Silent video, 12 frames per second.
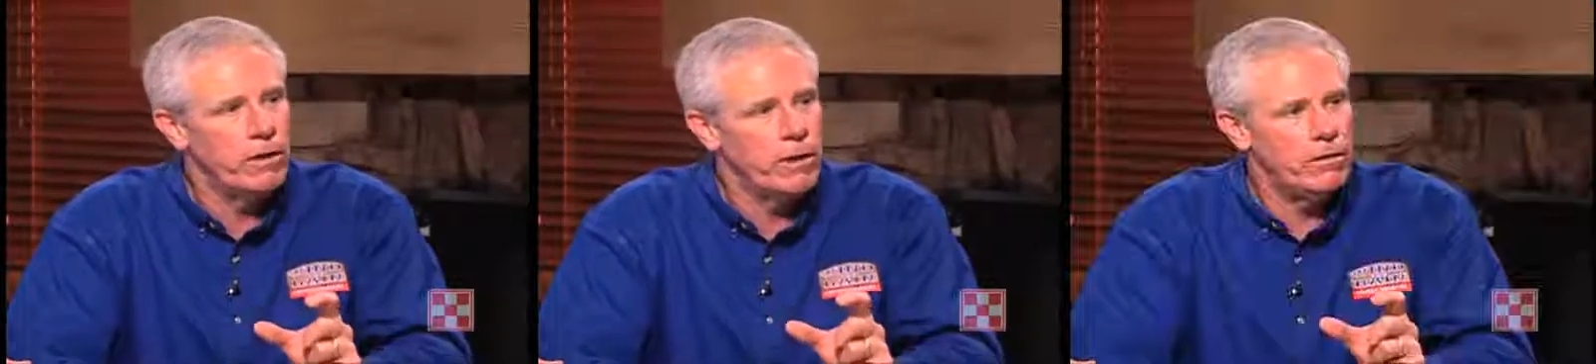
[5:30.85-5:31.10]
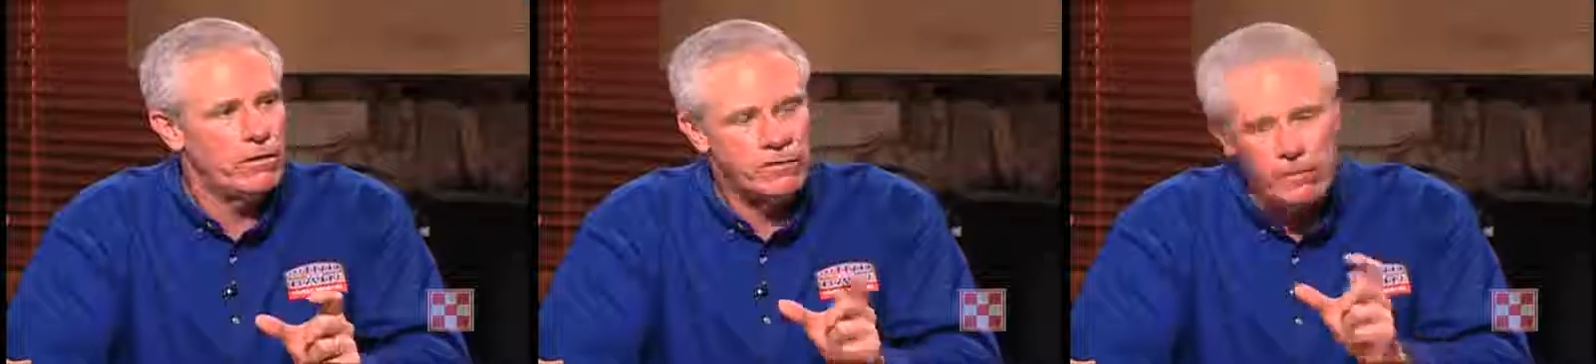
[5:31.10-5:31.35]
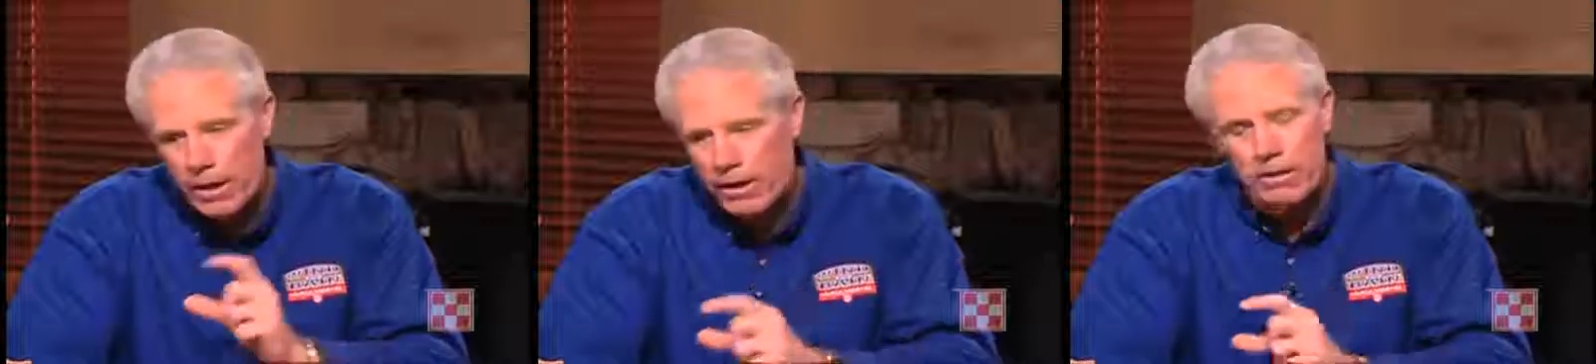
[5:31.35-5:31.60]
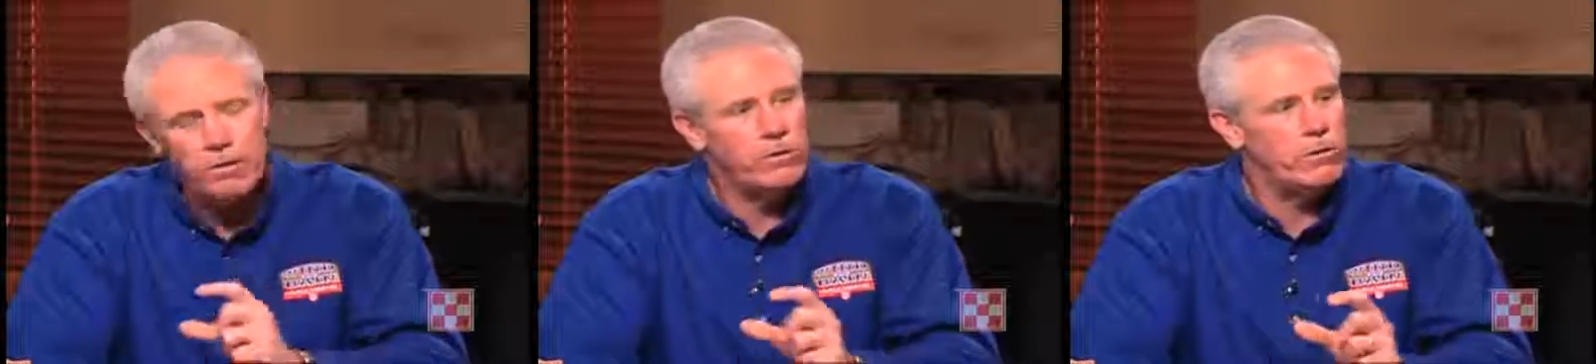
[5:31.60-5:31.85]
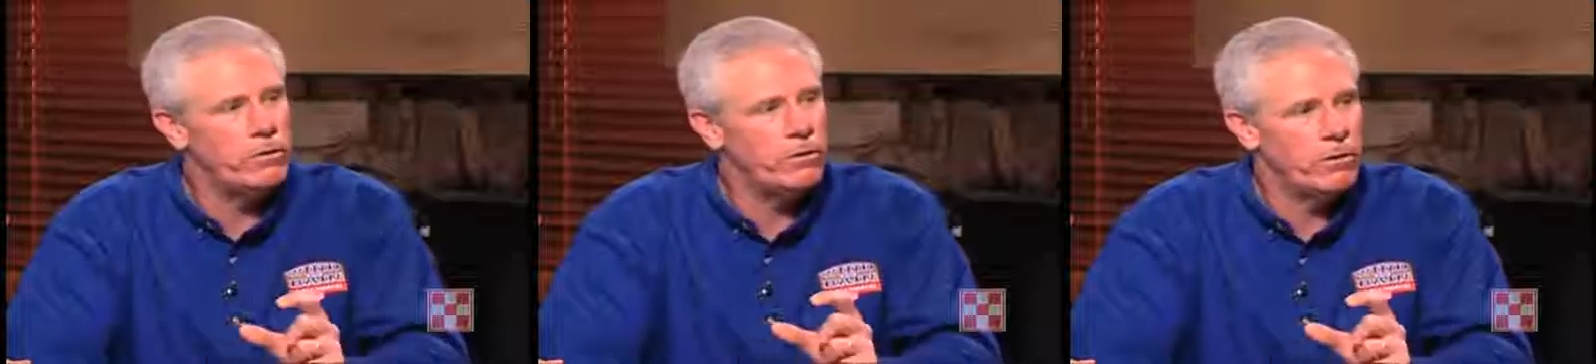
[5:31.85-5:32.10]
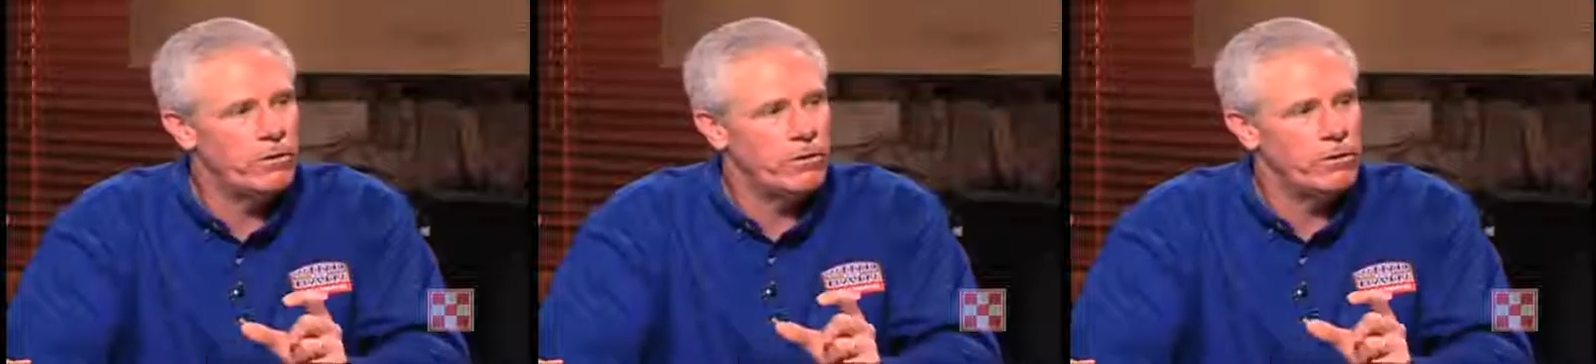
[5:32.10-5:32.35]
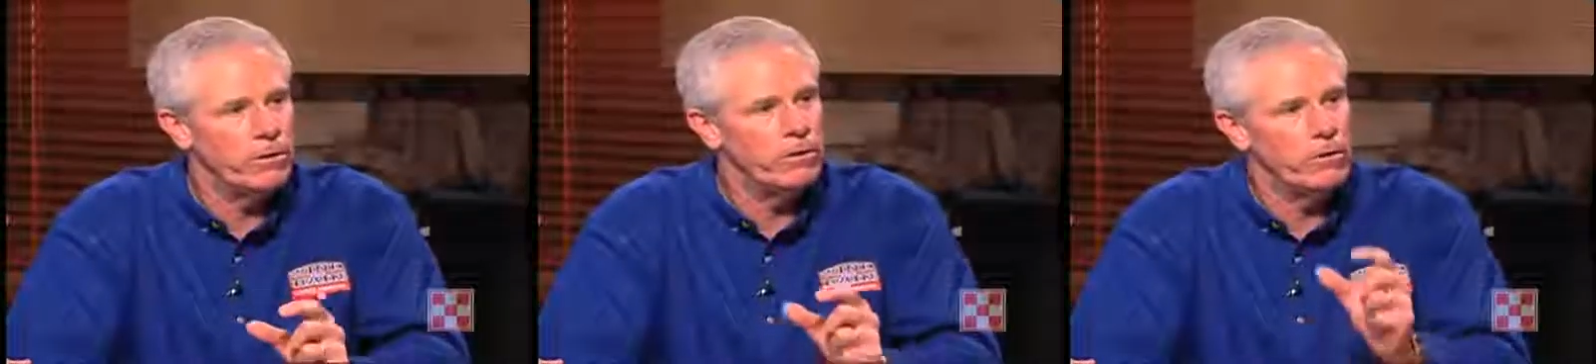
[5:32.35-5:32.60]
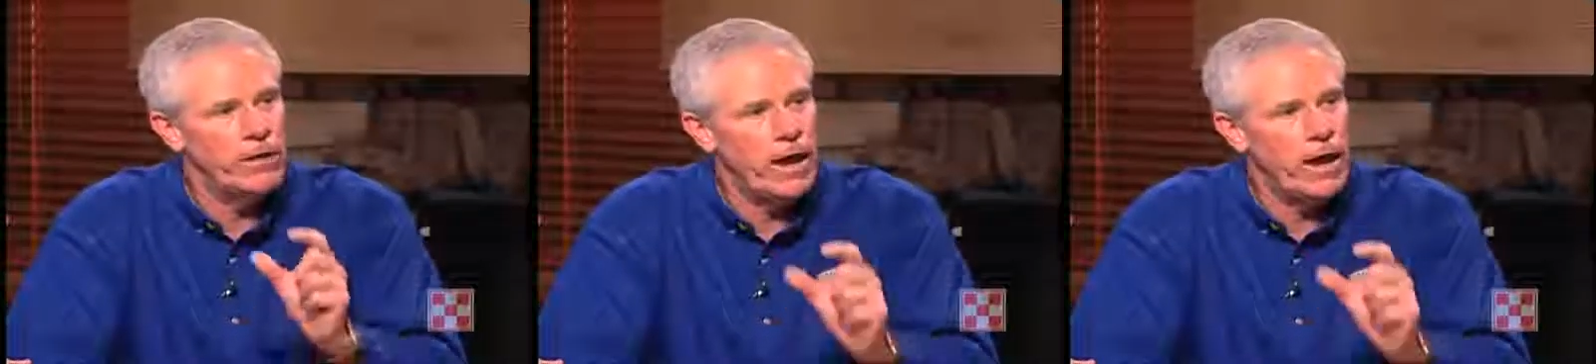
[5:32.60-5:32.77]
and Ted alluded to it earlier, you